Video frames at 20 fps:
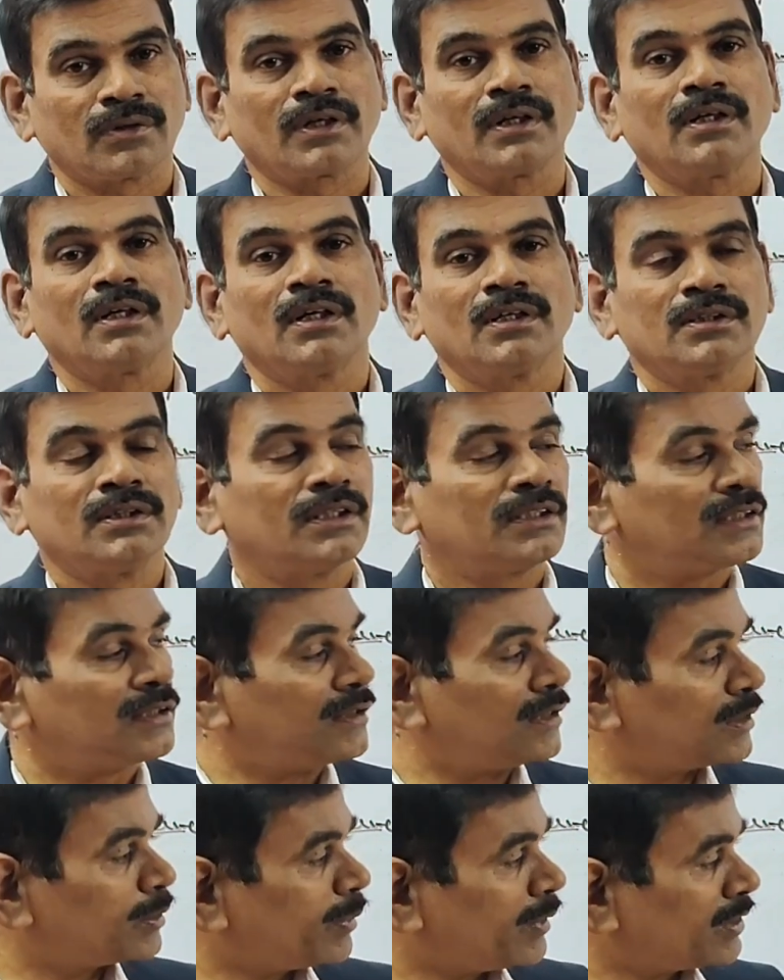Okay, this
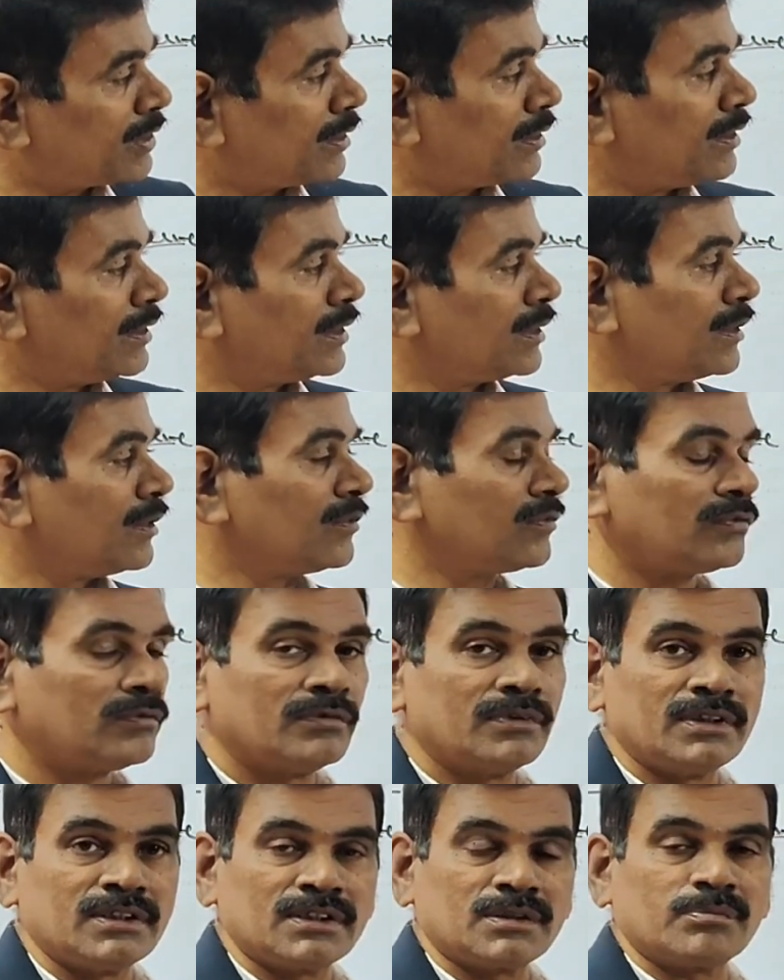is the specialty of
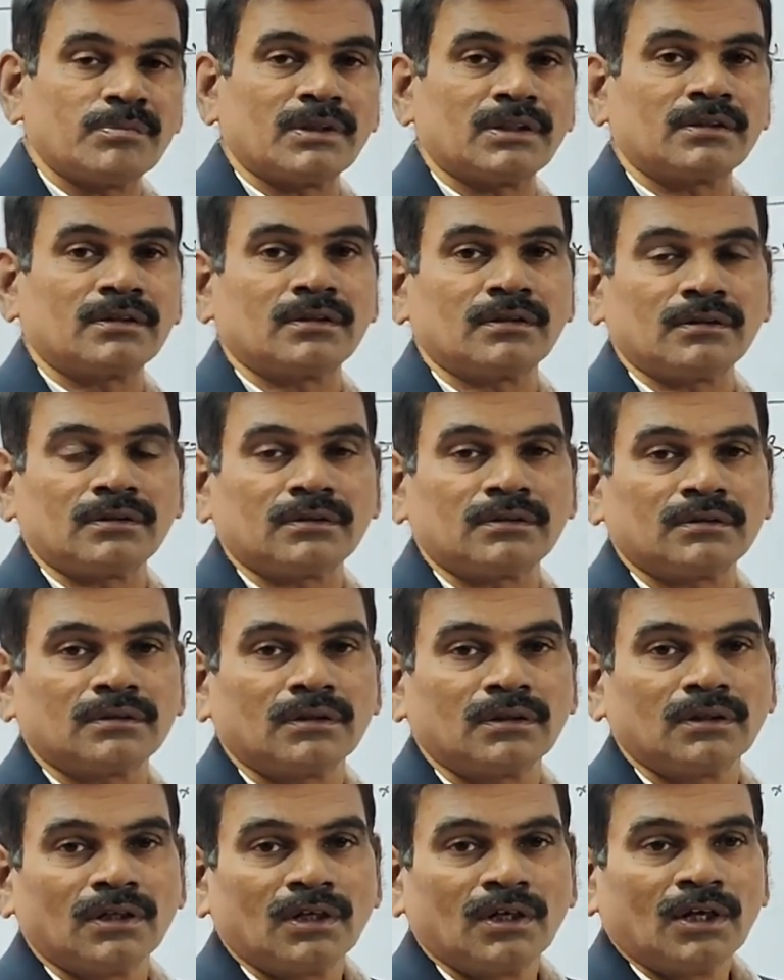this method.
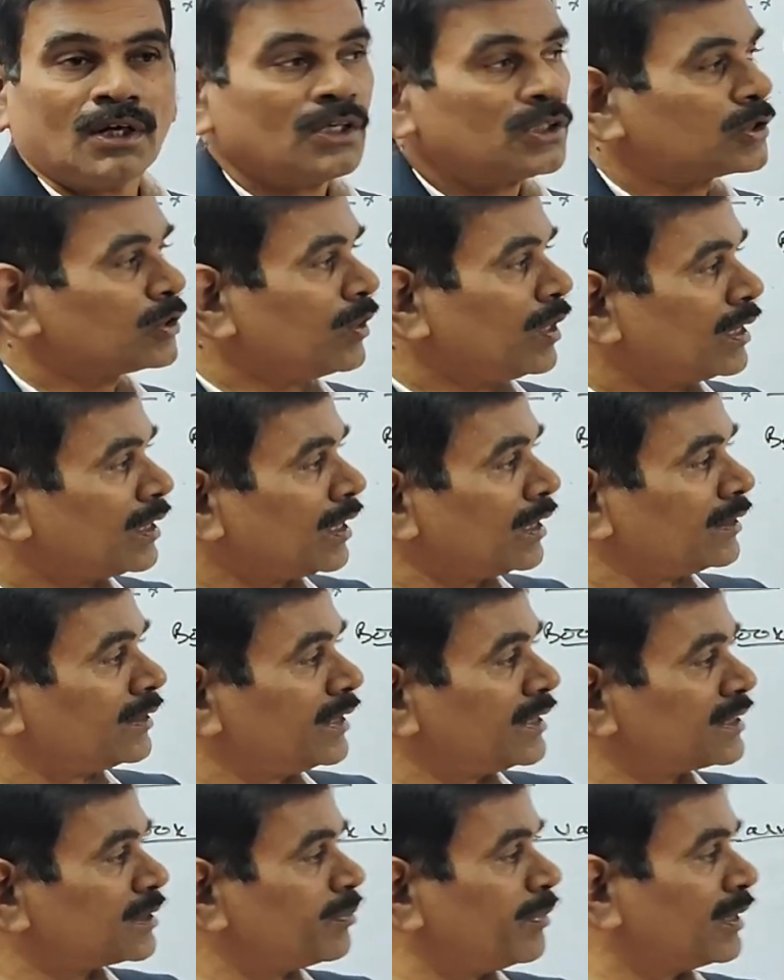So under
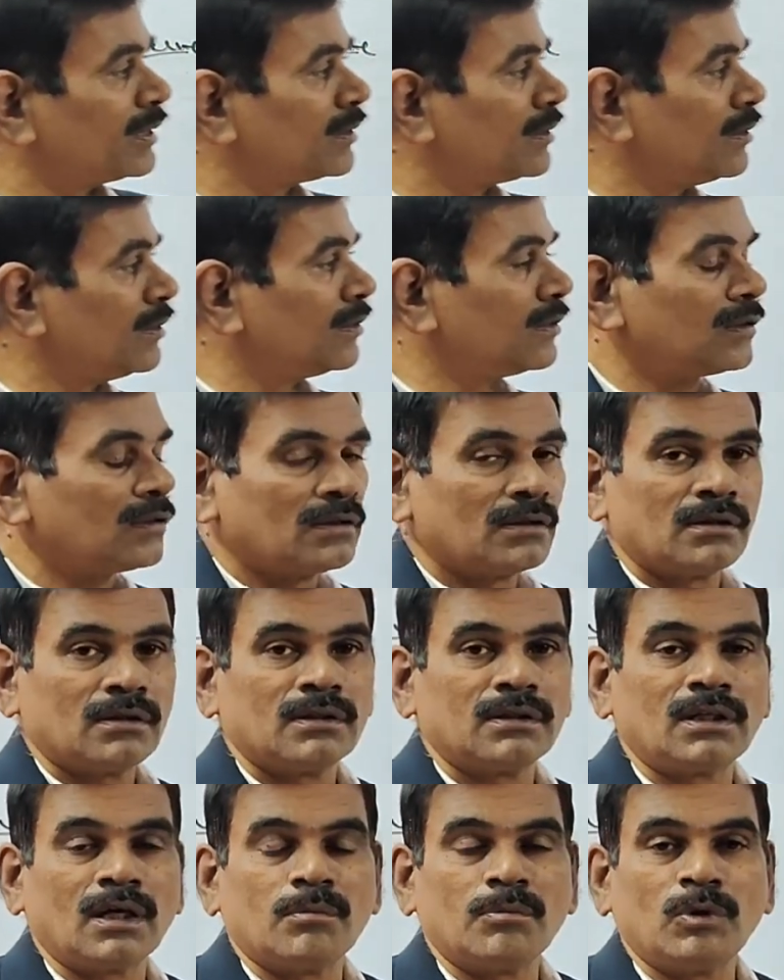this method
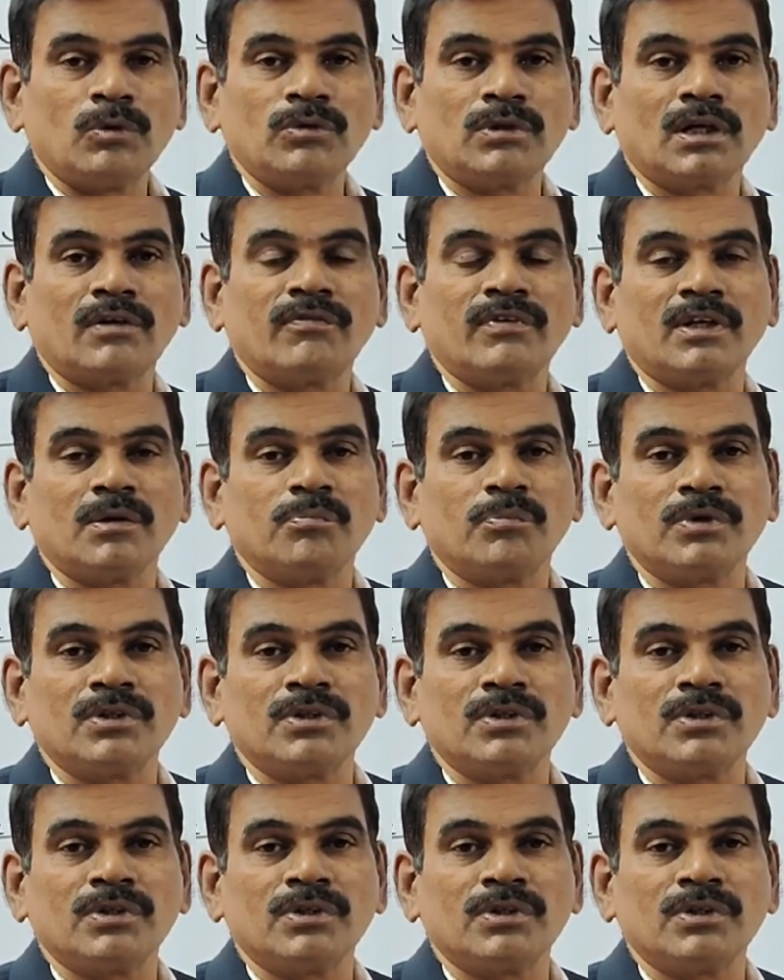the amount of